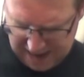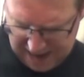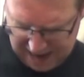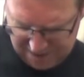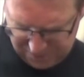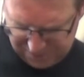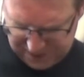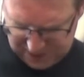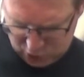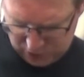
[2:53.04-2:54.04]
and
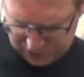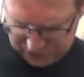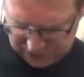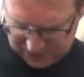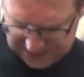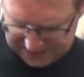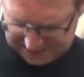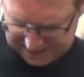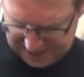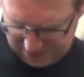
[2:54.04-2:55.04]
finish on
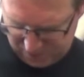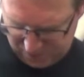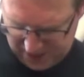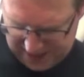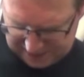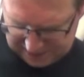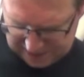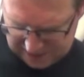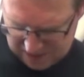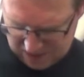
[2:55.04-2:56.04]
16th
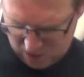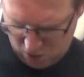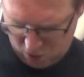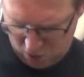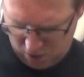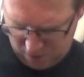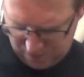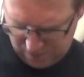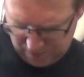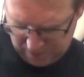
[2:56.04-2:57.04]
fret of
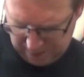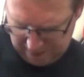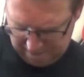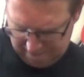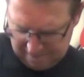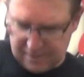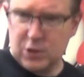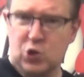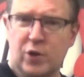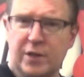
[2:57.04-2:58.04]

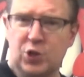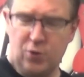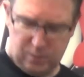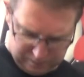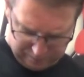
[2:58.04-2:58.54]
string 2.